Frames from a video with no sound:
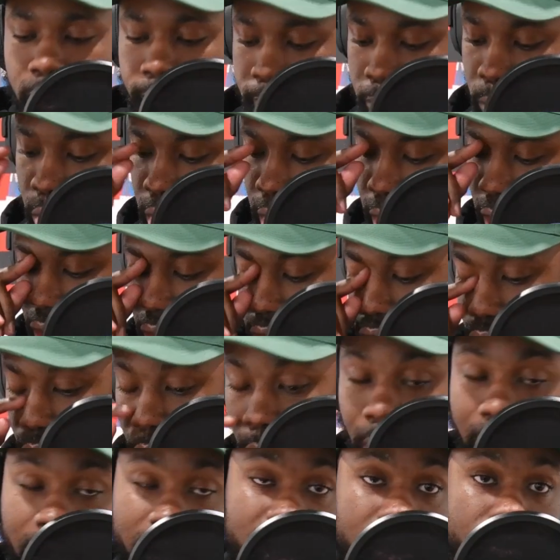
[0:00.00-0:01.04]
key to
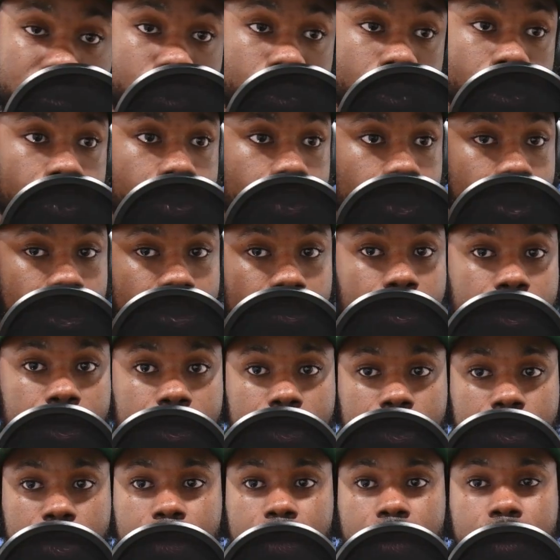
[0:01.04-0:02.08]
why I even want to talk about
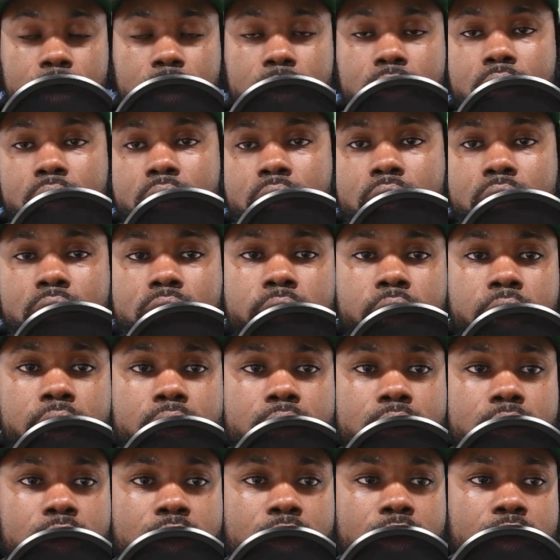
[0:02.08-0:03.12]
this thing, right?
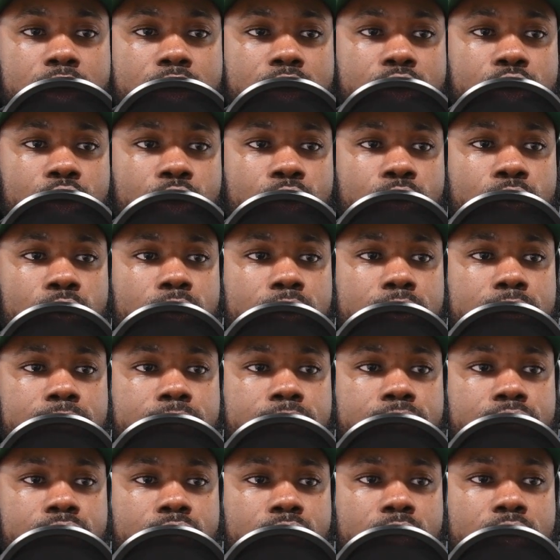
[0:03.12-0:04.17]
So
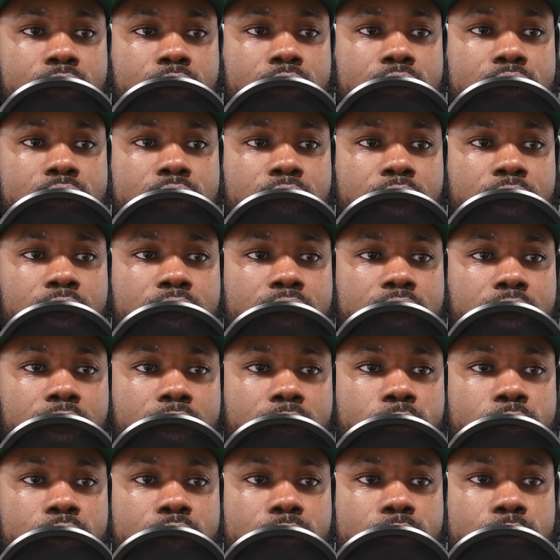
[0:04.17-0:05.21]
they're saying that
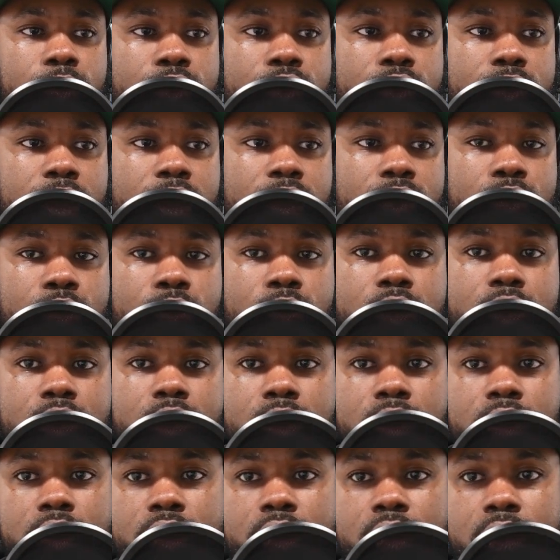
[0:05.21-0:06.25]
we're trying to do this
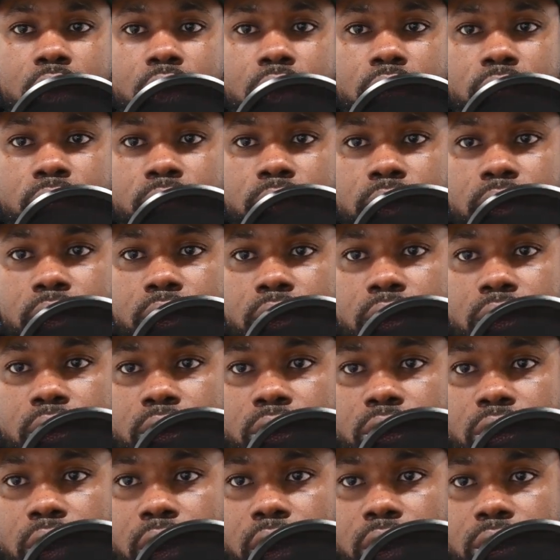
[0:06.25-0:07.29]
initiative.
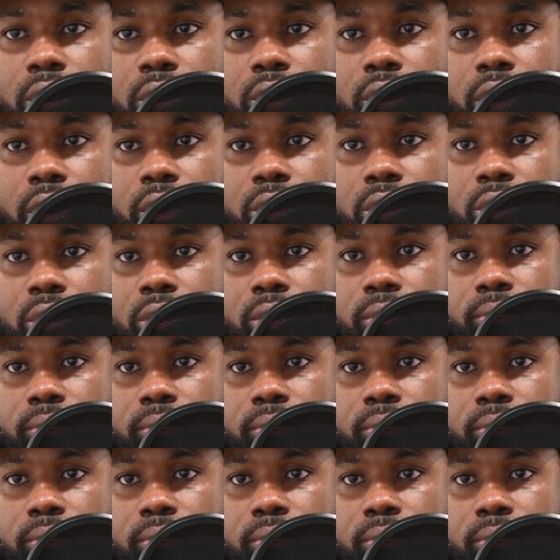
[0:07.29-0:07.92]
Shout out to Texas.